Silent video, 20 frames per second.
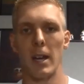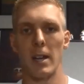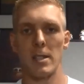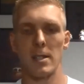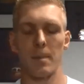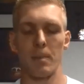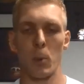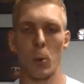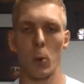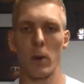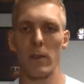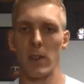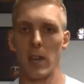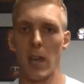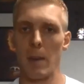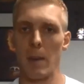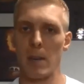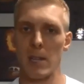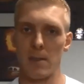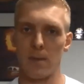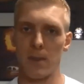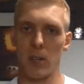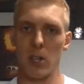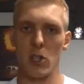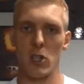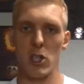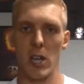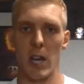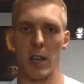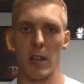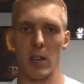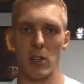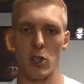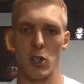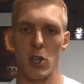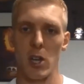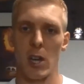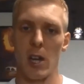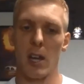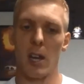in support of the MS Fitness
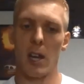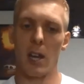Challenge